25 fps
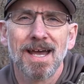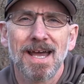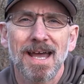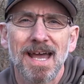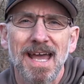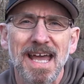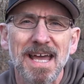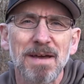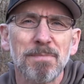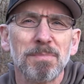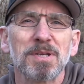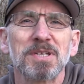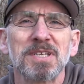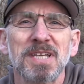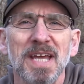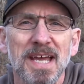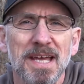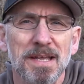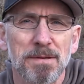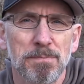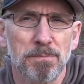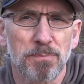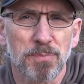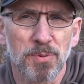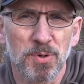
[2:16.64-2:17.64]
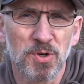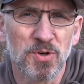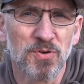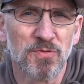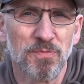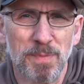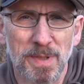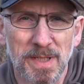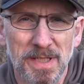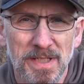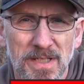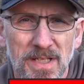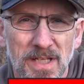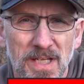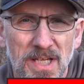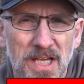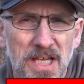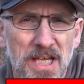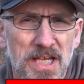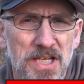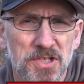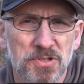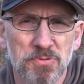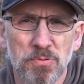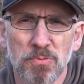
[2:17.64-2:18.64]
Habitat improvement
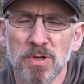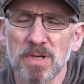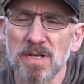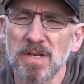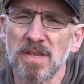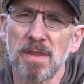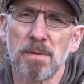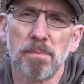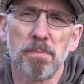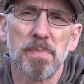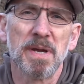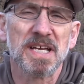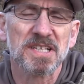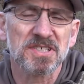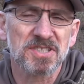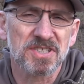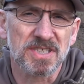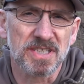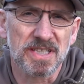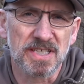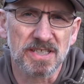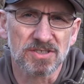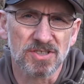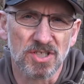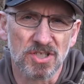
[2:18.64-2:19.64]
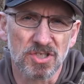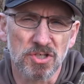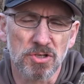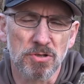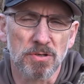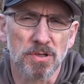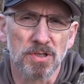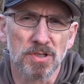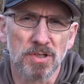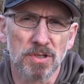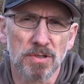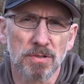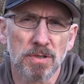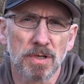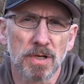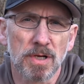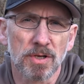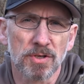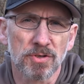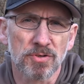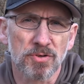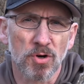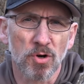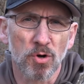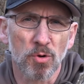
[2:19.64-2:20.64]
is one of the best things that you can do to
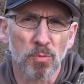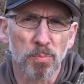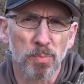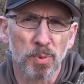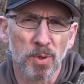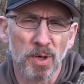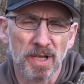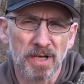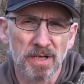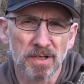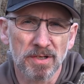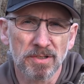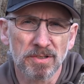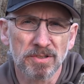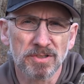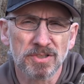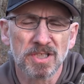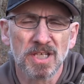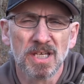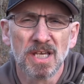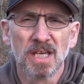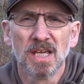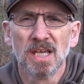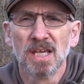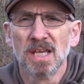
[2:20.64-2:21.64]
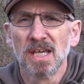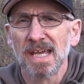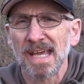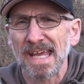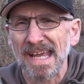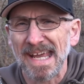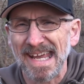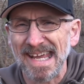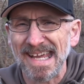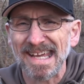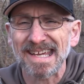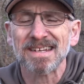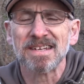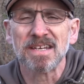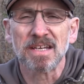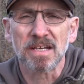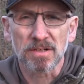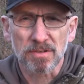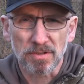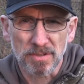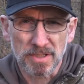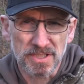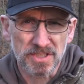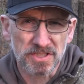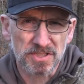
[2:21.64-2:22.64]
control predators and
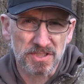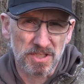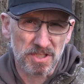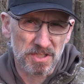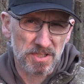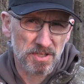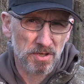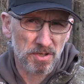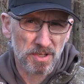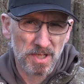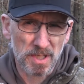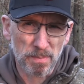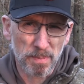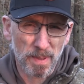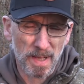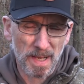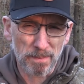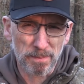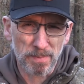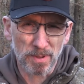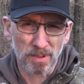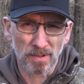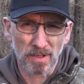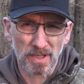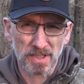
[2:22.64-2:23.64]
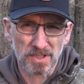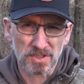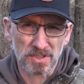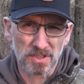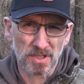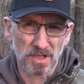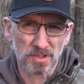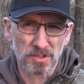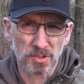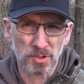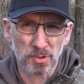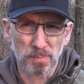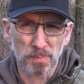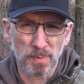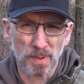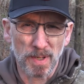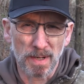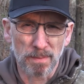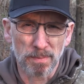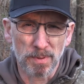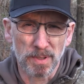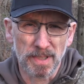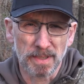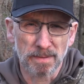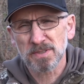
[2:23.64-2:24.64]
increase the turkey population on your
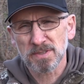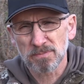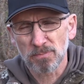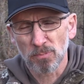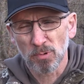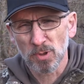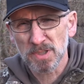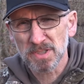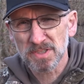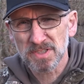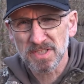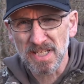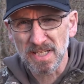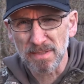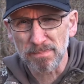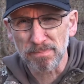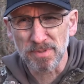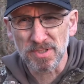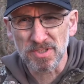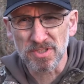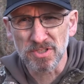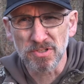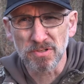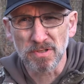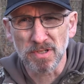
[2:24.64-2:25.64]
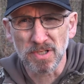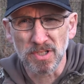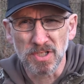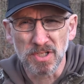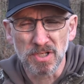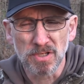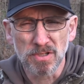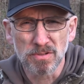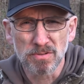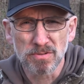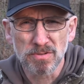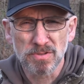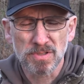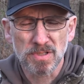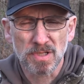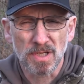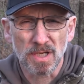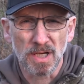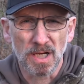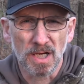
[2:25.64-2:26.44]
property. One tip that you can use